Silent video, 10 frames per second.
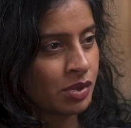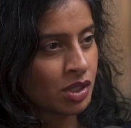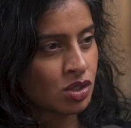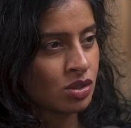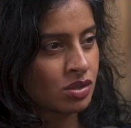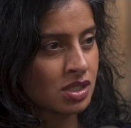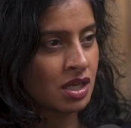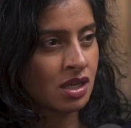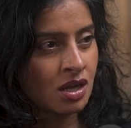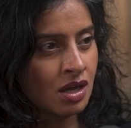because you're not
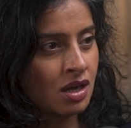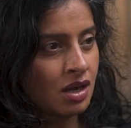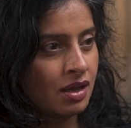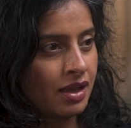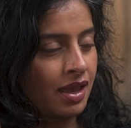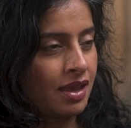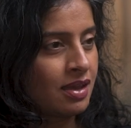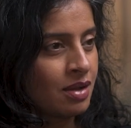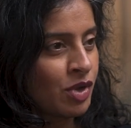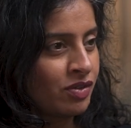saying,
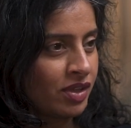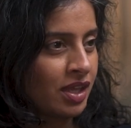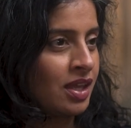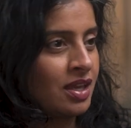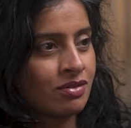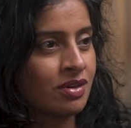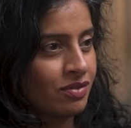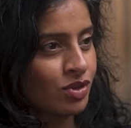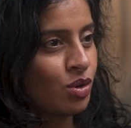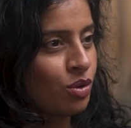hey, I'm over here and
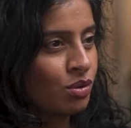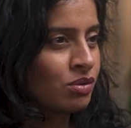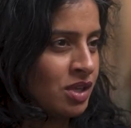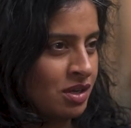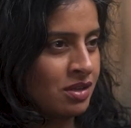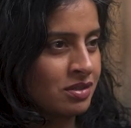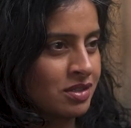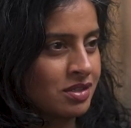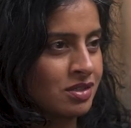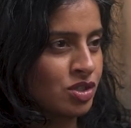I've got all the
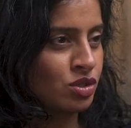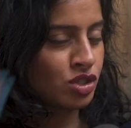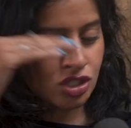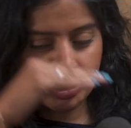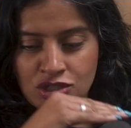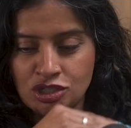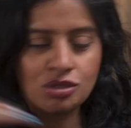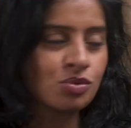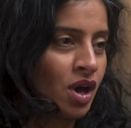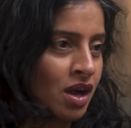answers, so just
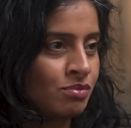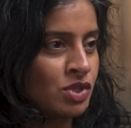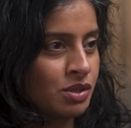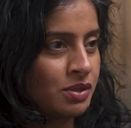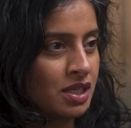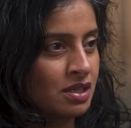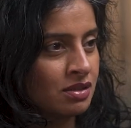do what I'm doing.